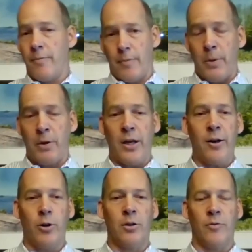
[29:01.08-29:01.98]
about the
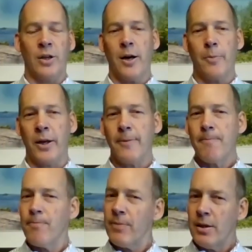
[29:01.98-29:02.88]
health of the company.
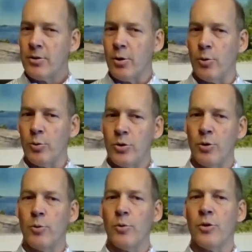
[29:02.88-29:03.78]

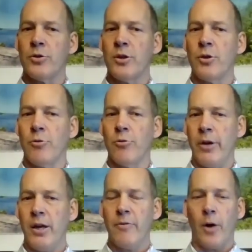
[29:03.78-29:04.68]
So there's a
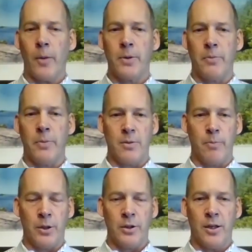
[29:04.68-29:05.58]
degree of optimism
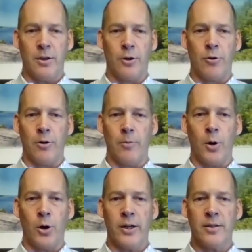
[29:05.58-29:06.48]
built into the current
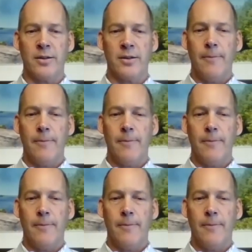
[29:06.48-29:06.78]
markets.